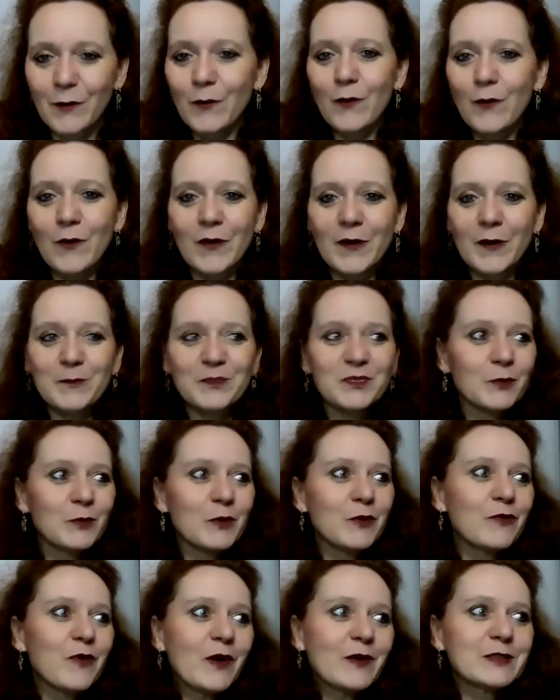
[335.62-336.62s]
or
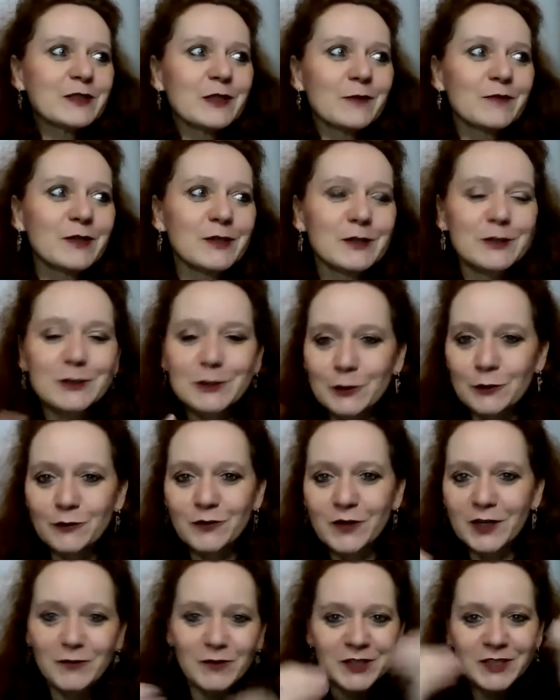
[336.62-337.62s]
we found something
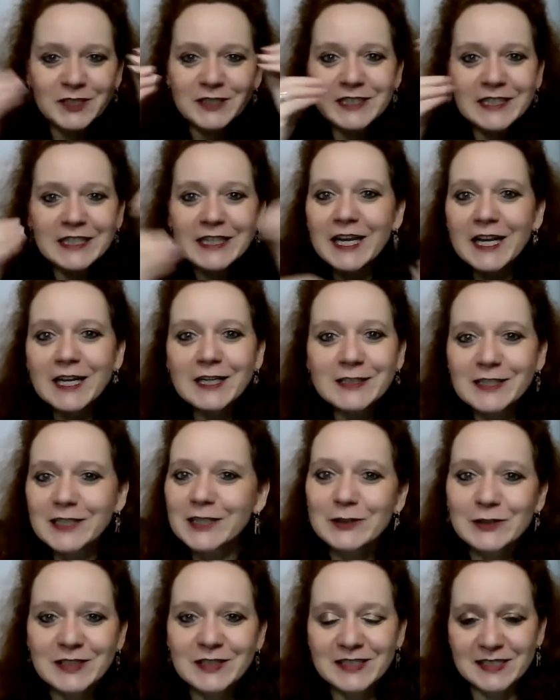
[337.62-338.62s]
so funny we just giggled
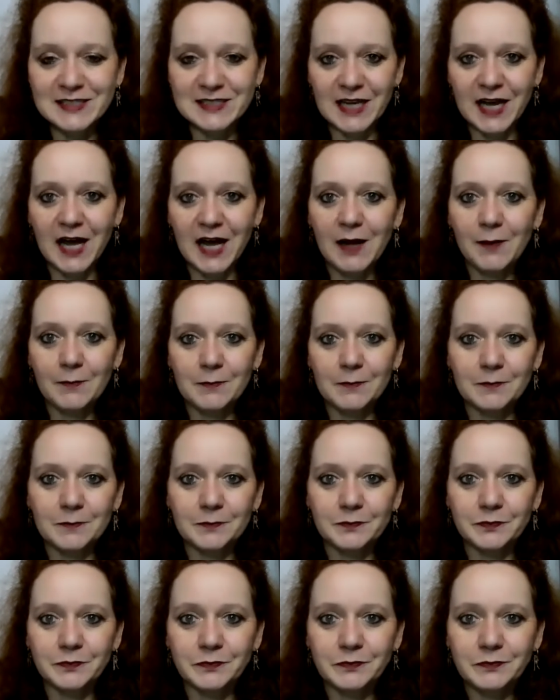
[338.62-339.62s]
and couldn't stop.
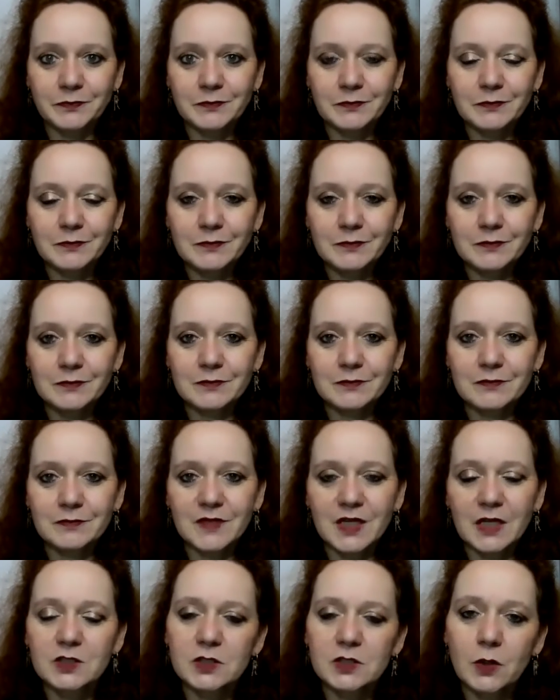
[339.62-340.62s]

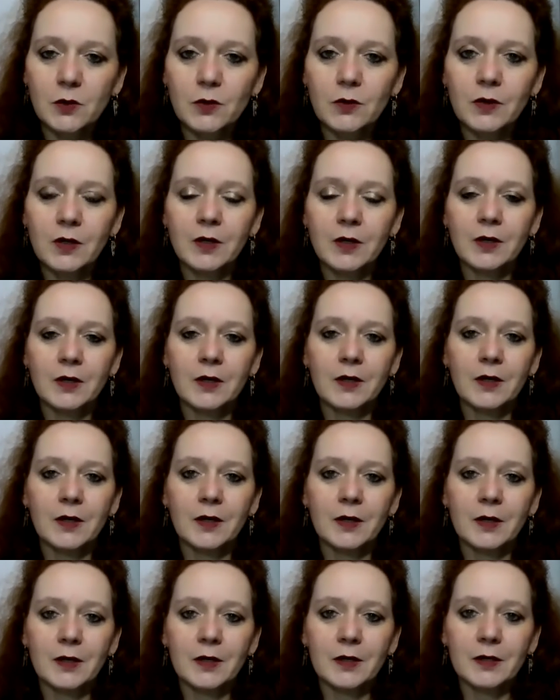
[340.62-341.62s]
So
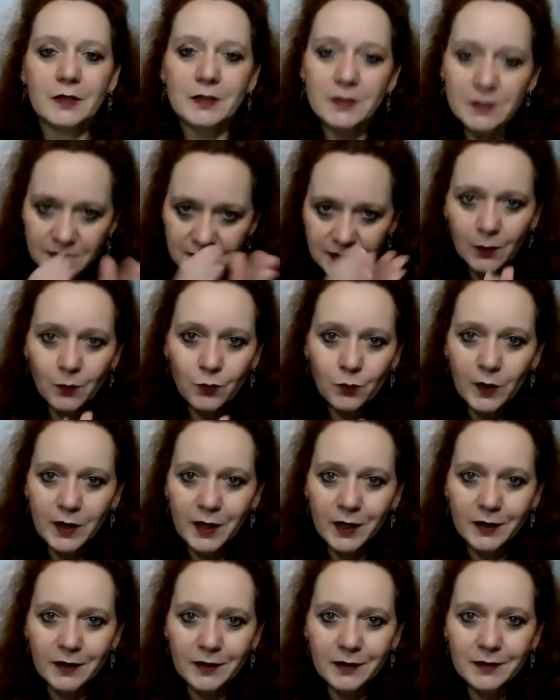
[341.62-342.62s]

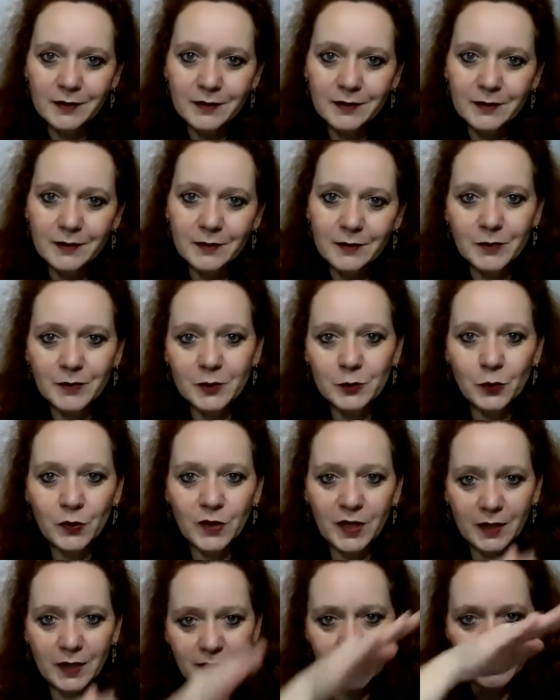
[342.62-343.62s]
somewhere
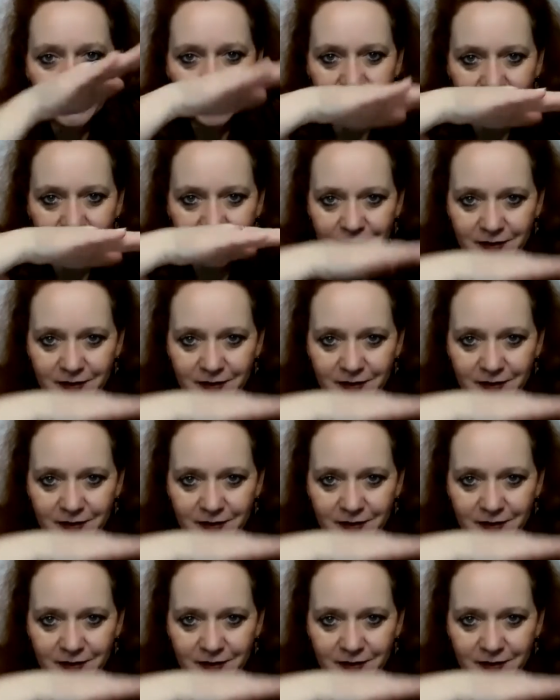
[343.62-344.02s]
between